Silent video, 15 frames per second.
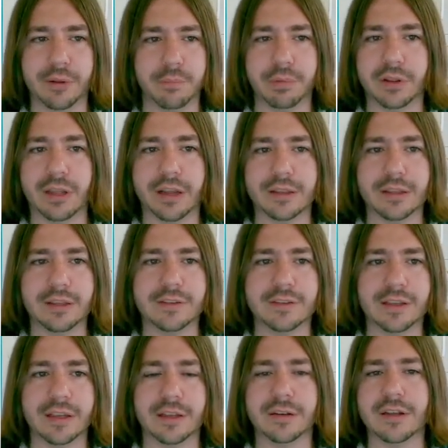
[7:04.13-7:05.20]
plug these
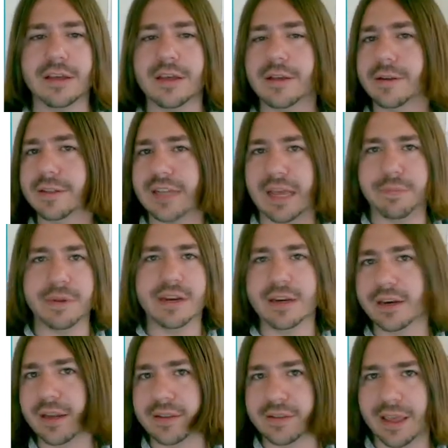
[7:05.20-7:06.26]
in, type it
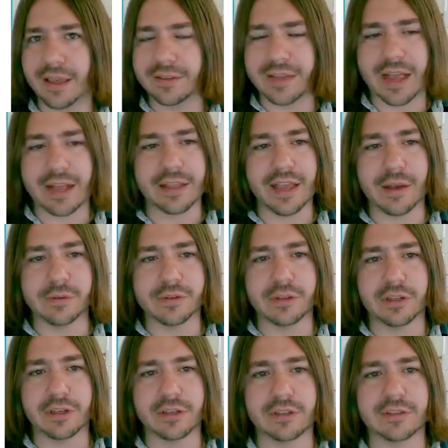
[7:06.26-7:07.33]
in exactly how it
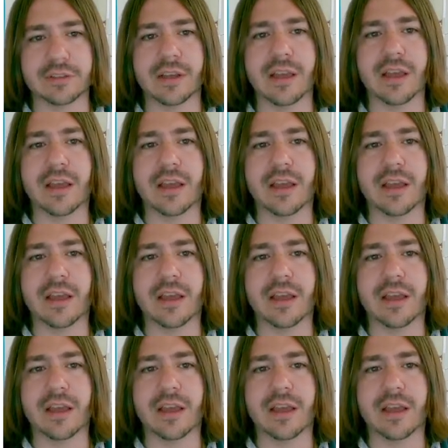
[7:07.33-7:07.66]
looks,